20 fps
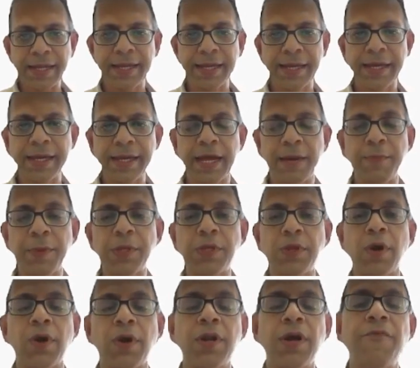thing can be
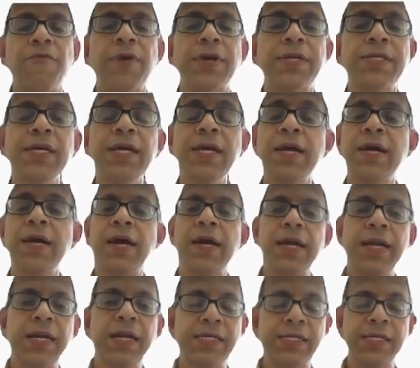thought of as a
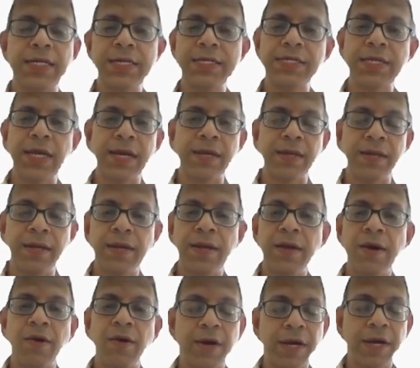digital channel
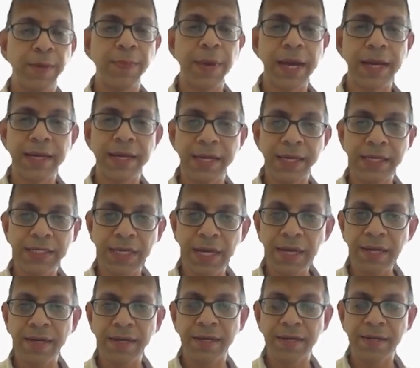or a binary
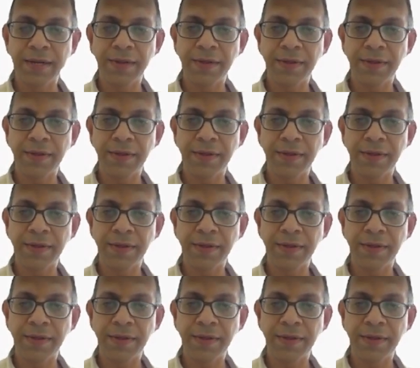channel.